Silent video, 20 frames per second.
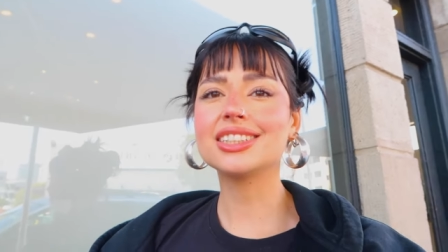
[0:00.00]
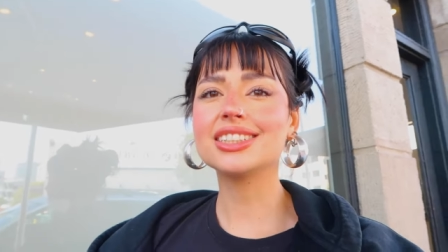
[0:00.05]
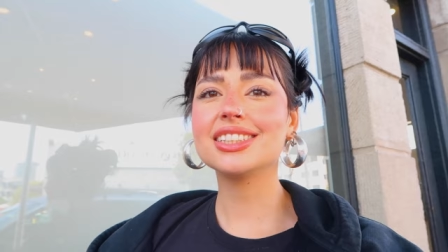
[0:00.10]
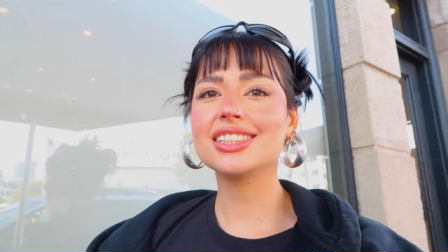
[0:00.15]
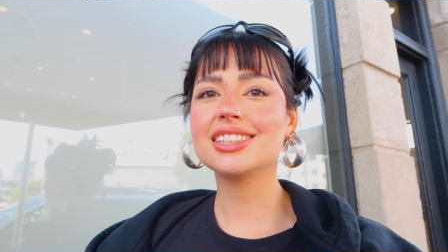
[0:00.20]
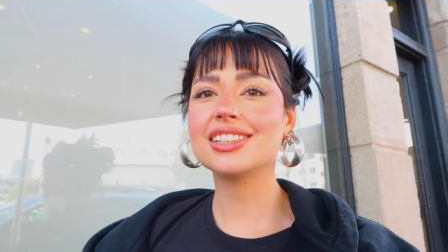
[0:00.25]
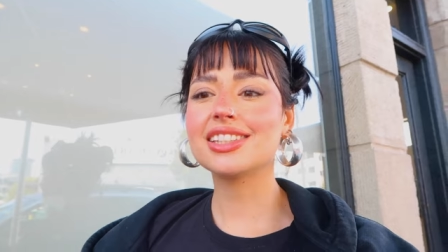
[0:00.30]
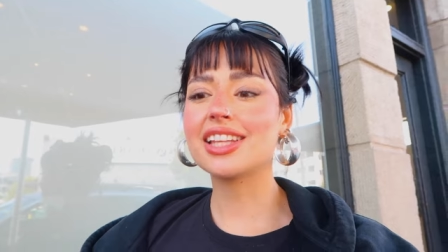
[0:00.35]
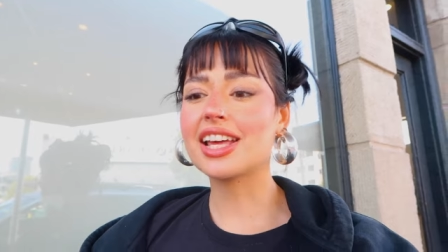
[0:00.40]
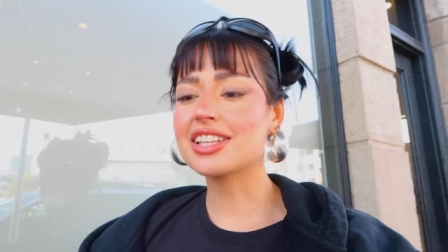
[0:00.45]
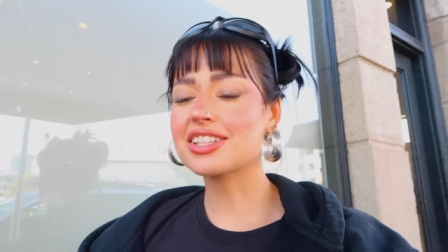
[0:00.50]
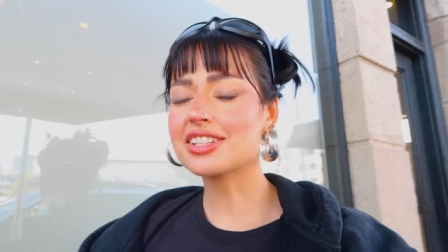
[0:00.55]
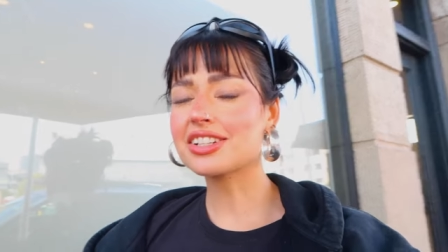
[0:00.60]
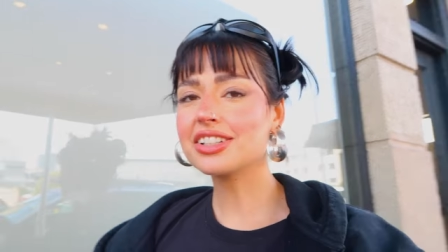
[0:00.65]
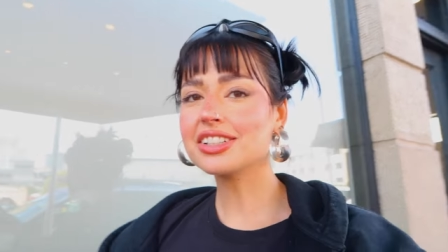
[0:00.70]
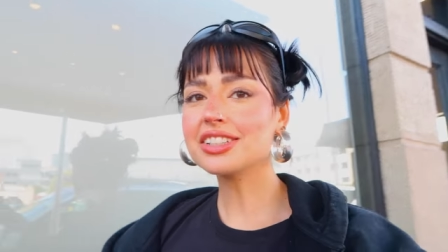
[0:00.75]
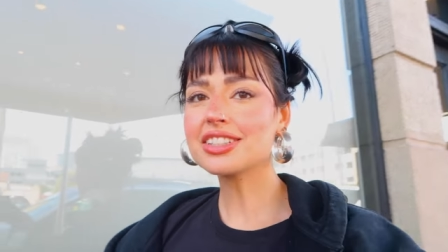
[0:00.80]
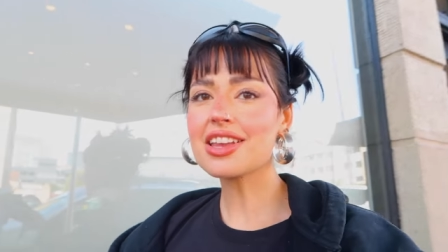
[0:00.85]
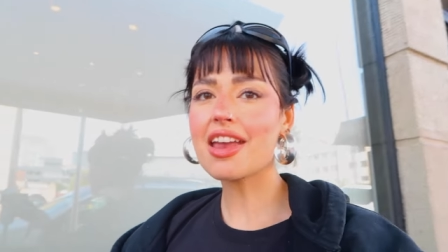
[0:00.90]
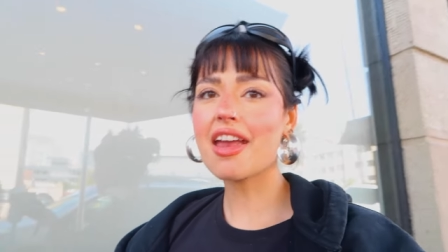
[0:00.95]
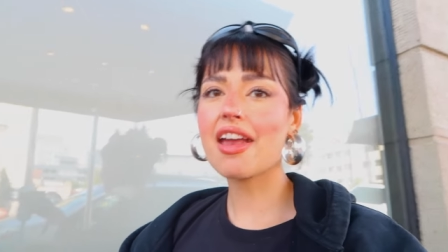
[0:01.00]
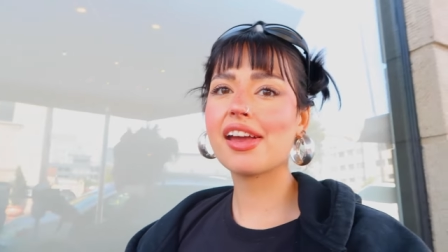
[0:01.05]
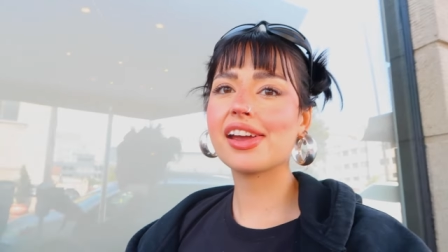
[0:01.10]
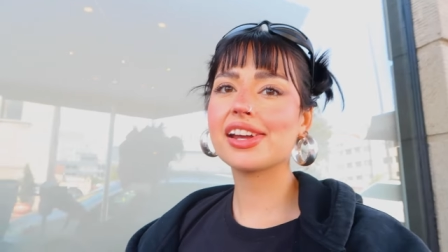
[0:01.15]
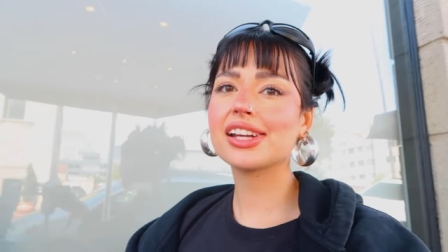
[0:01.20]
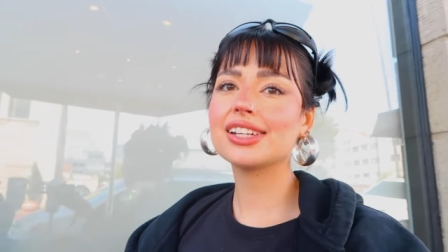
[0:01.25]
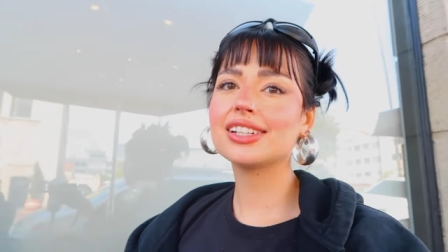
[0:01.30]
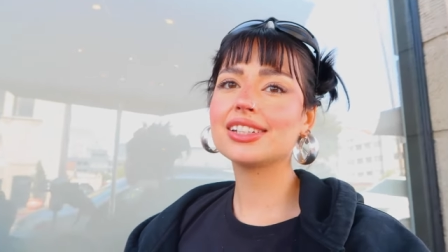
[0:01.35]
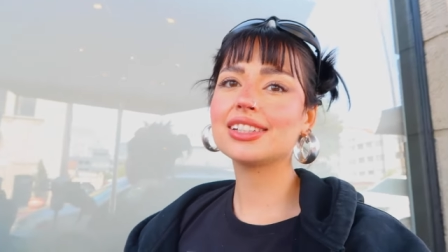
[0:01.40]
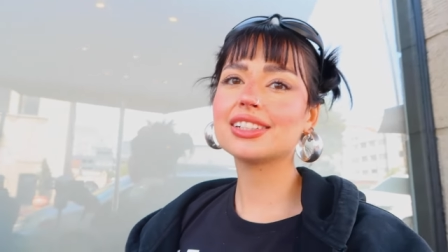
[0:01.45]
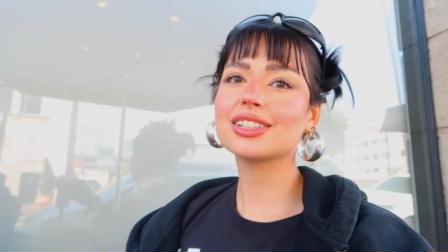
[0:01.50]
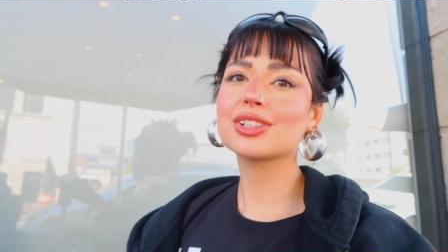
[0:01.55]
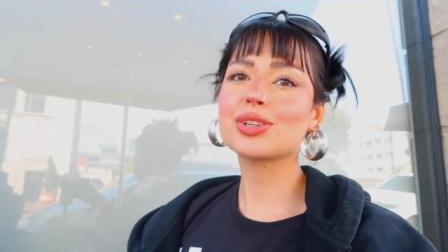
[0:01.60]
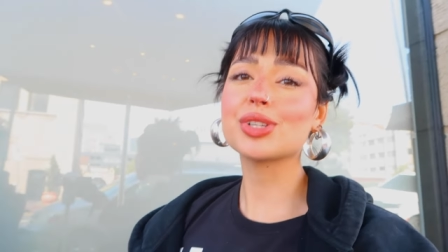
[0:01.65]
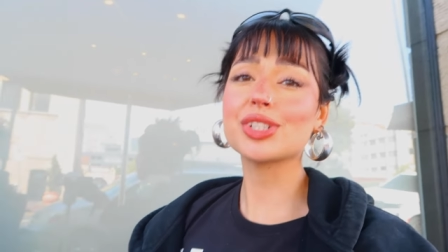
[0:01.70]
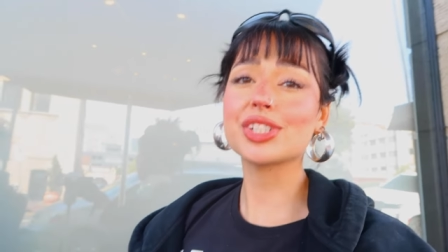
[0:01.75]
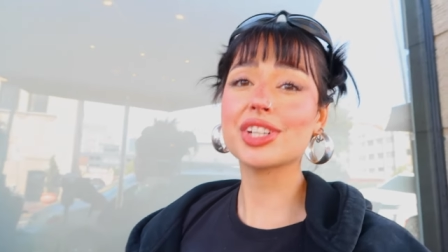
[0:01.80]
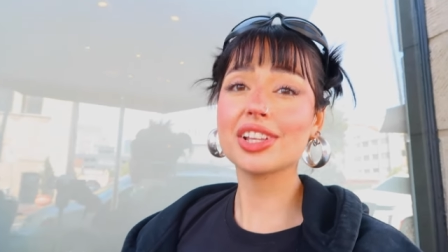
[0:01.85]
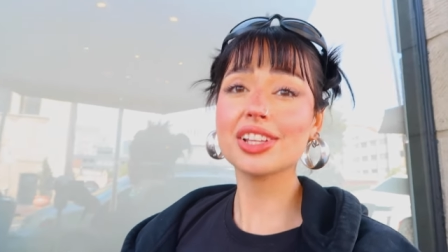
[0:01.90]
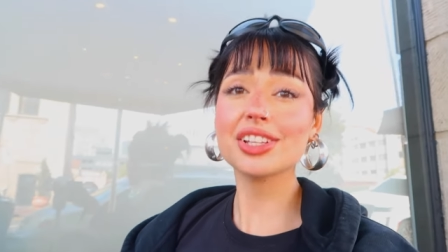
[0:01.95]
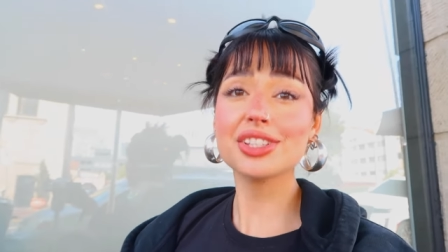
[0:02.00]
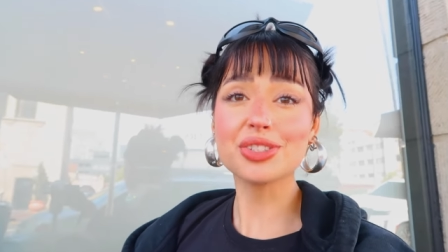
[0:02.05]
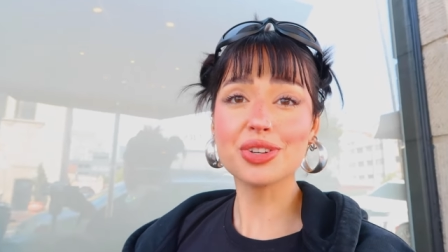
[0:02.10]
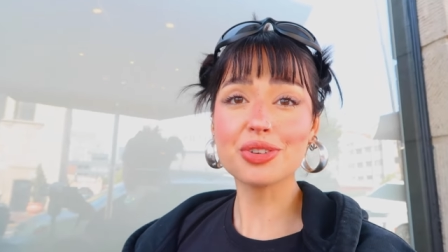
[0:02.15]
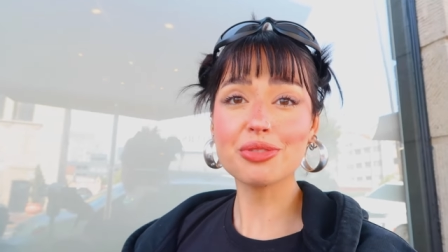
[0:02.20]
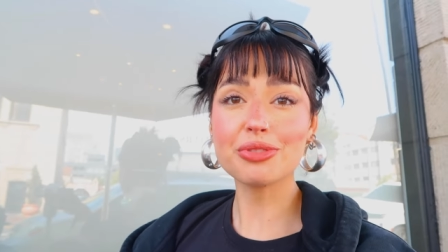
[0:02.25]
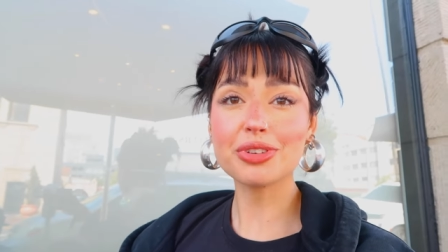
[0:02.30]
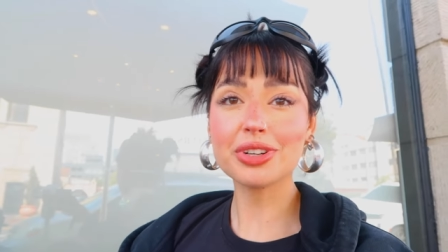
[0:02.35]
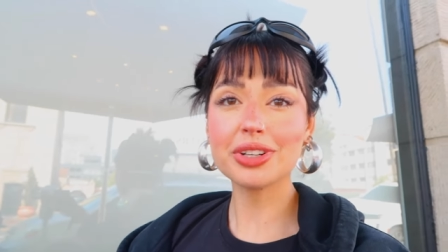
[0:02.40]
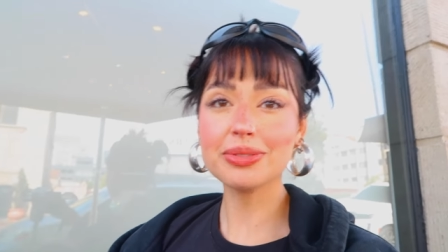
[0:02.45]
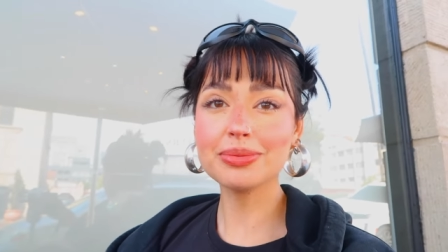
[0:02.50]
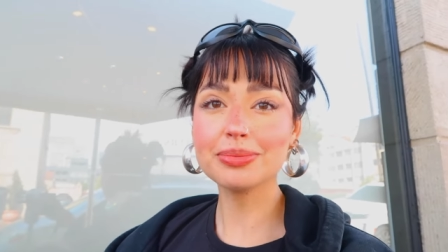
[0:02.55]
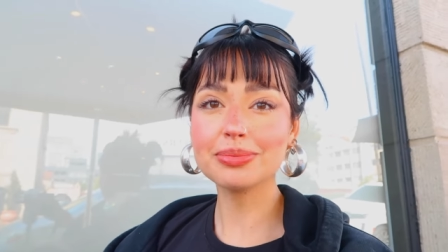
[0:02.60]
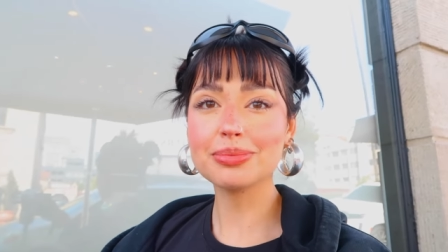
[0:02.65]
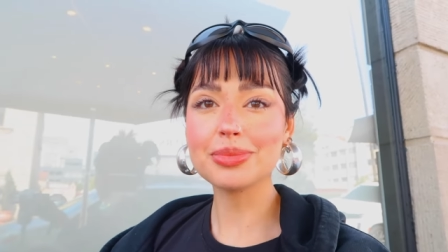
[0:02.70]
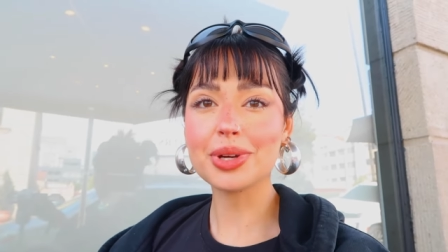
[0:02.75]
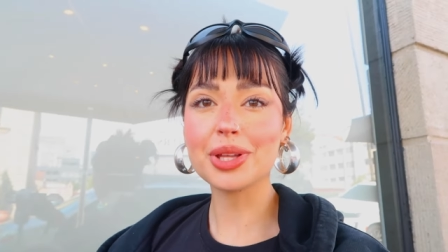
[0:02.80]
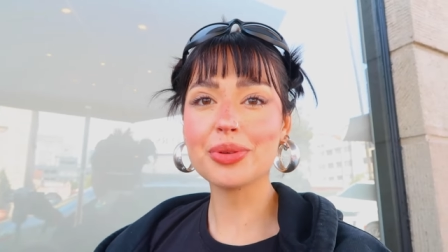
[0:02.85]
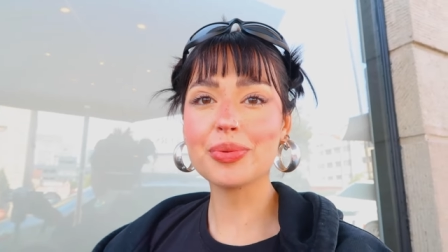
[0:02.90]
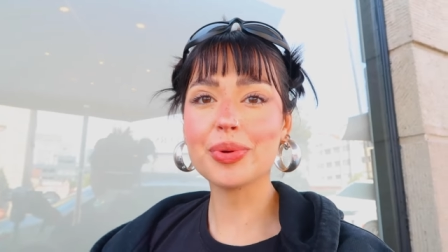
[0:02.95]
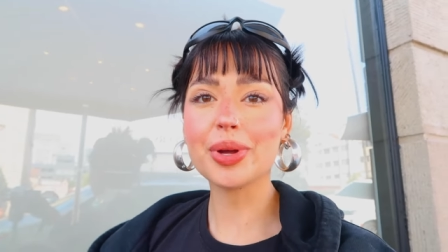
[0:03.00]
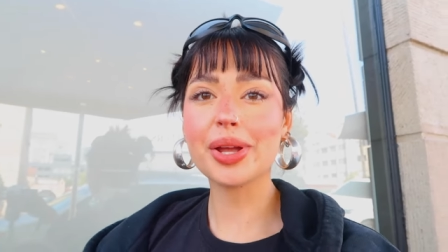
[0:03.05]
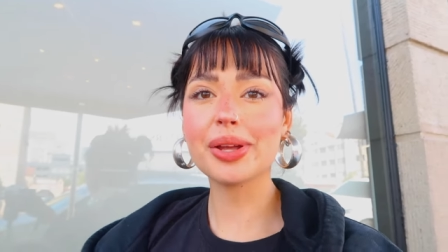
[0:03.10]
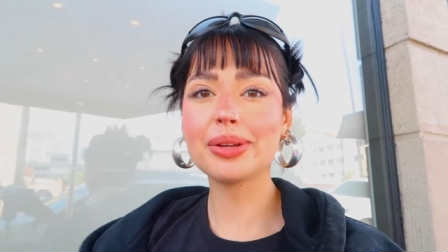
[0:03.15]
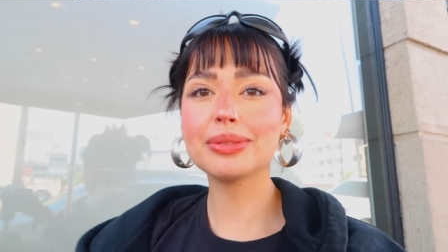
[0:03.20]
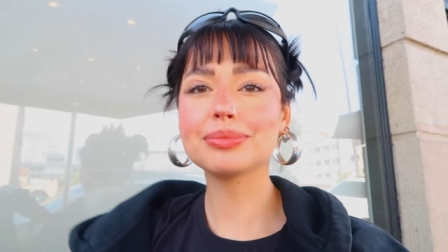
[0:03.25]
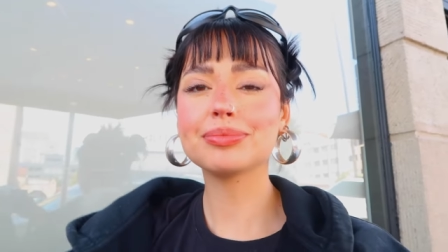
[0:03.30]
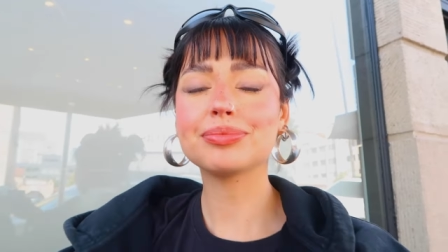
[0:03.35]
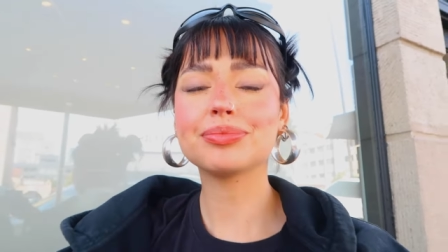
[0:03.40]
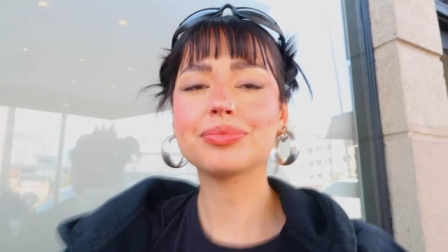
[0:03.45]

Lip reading: in the desert, and Coachella is over, by the way,